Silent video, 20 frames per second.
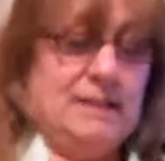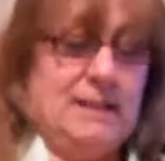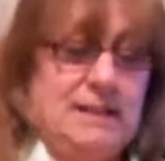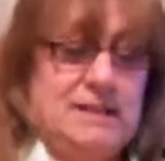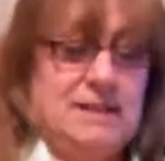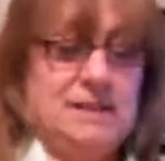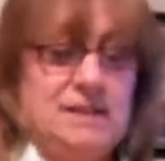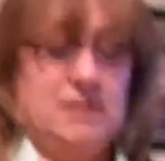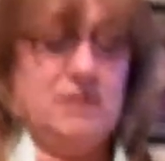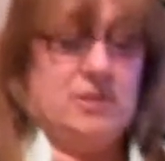that
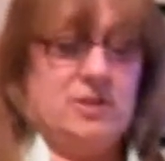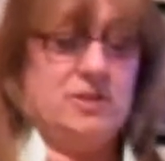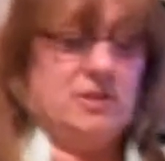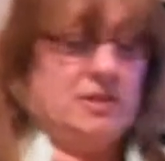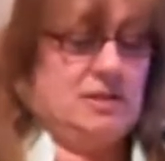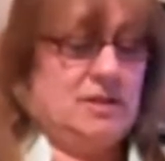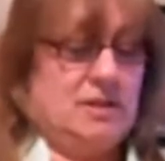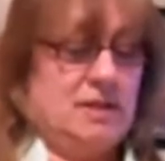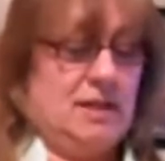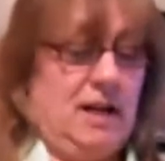
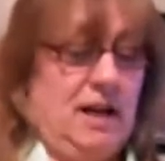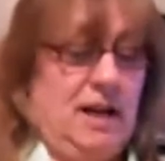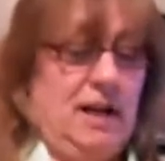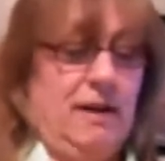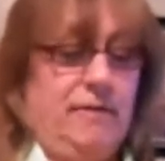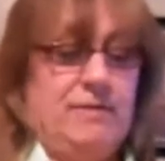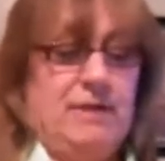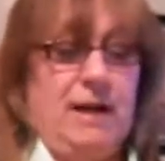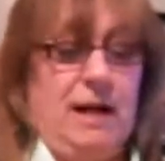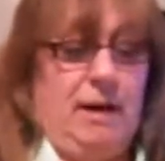decision, I
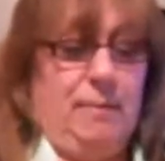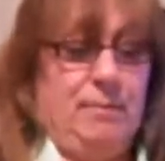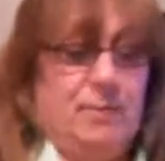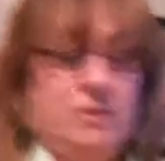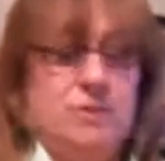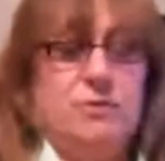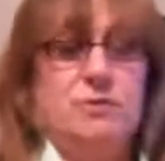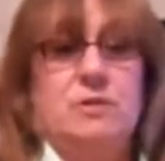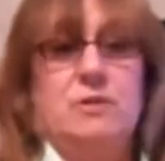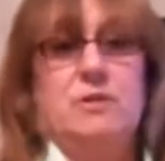have the
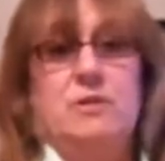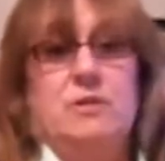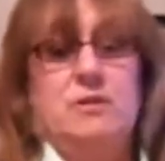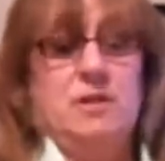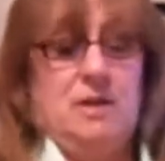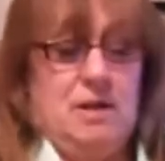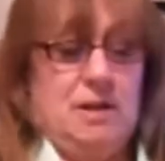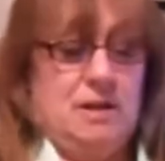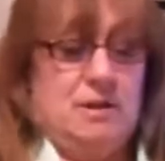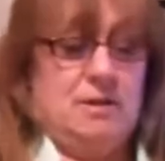opportunity
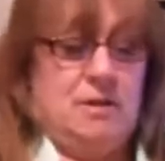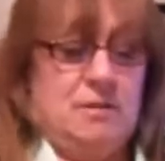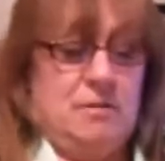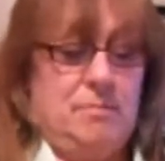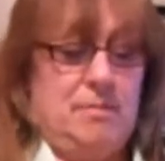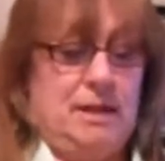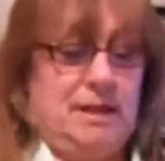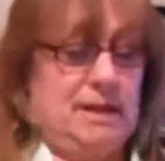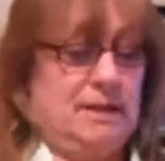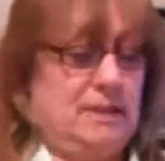to
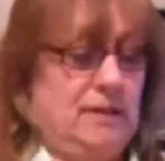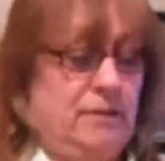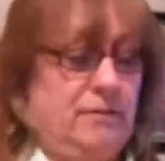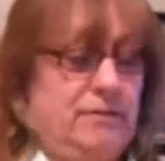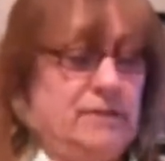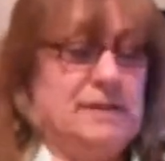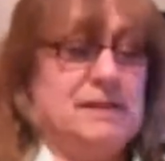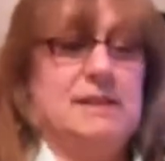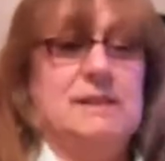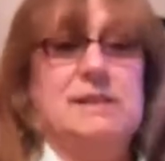make a
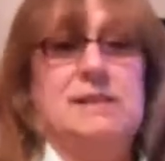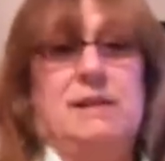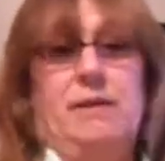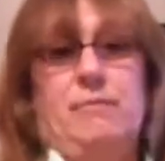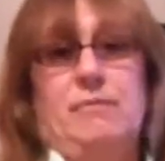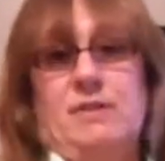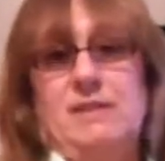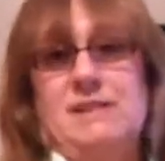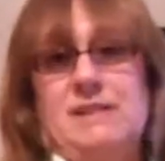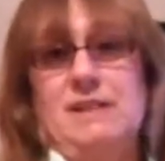difference in
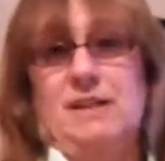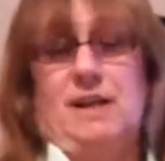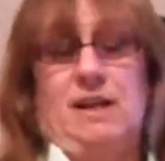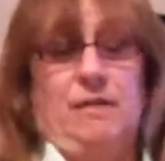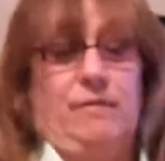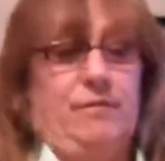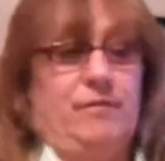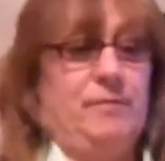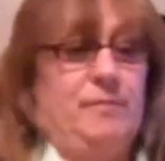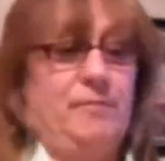someone's
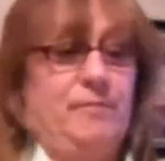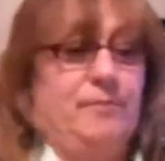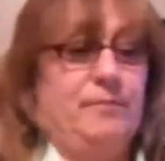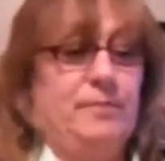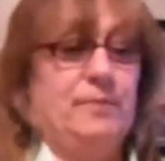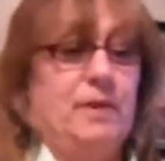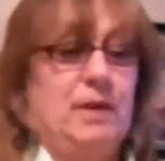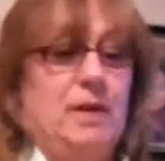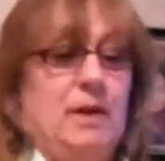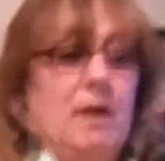life.
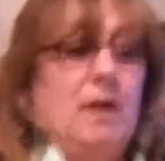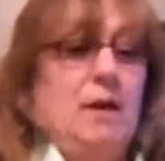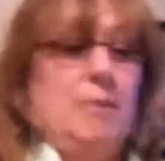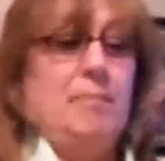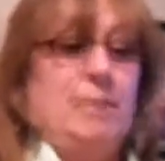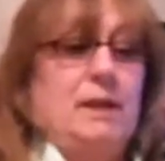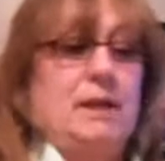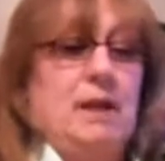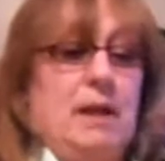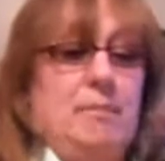
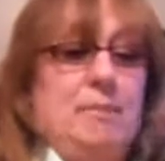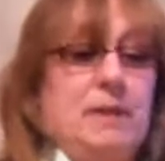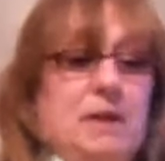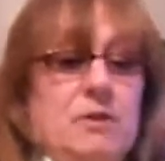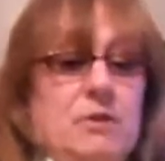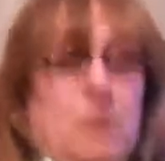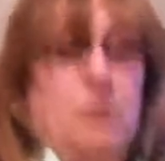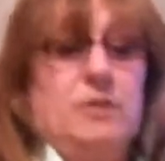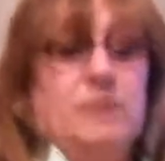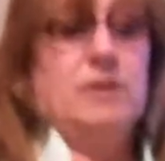Becoming
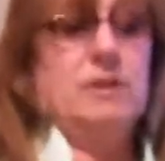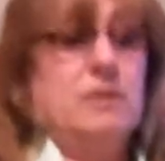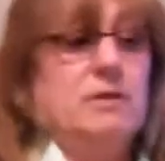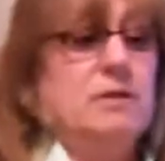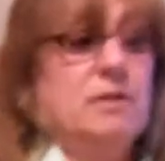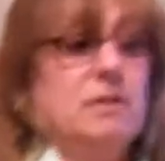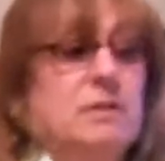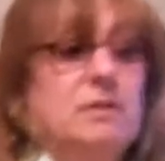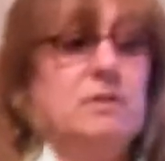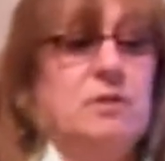an
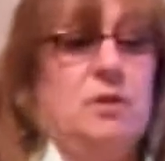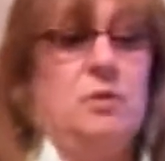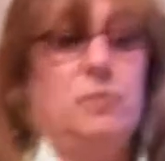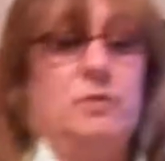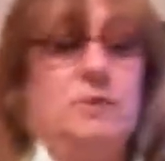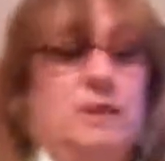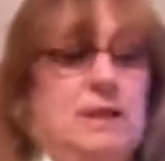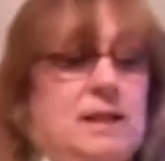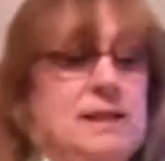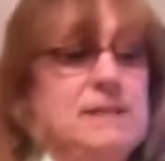organ
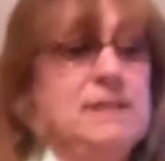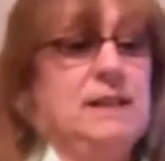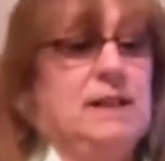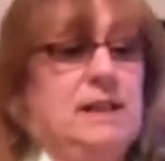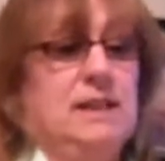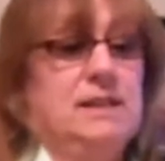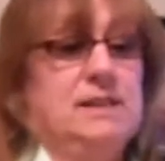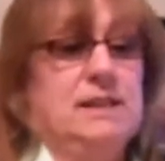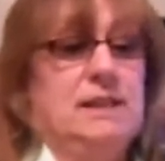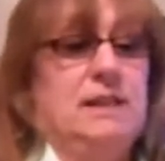donor is
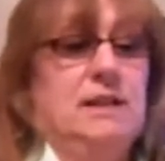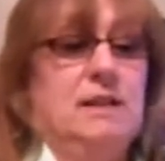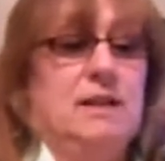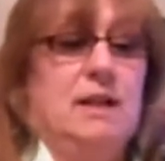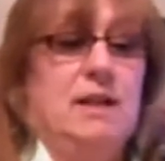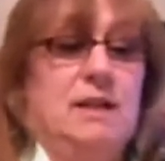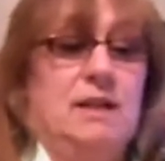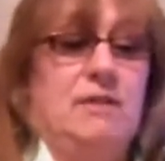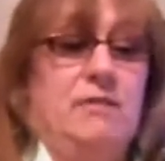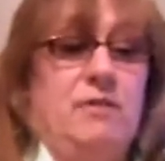easy
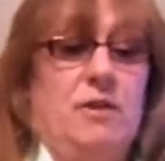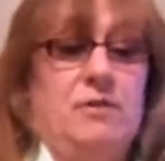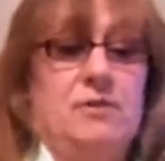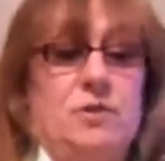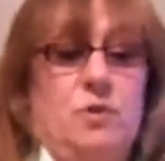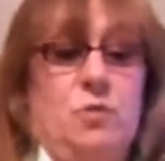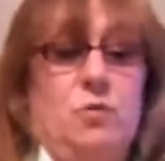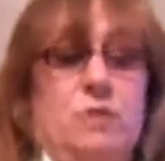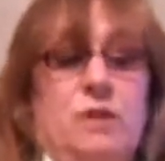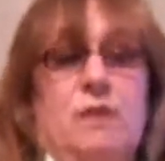and involves
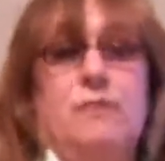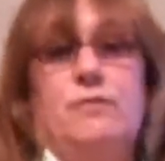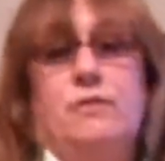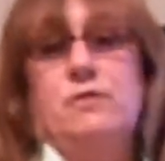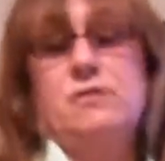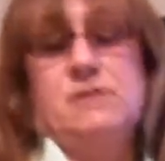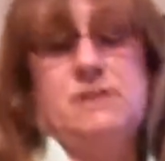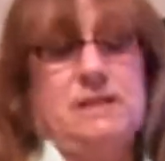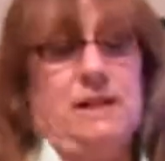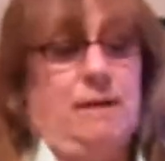only a
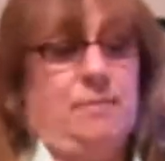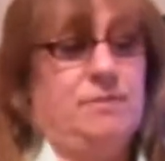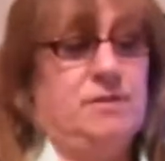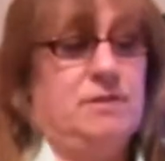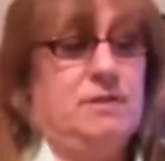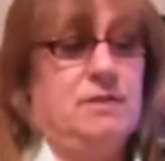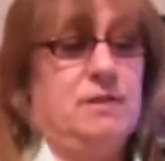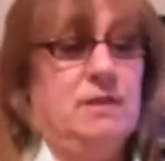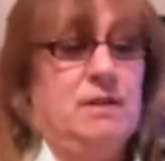few steps.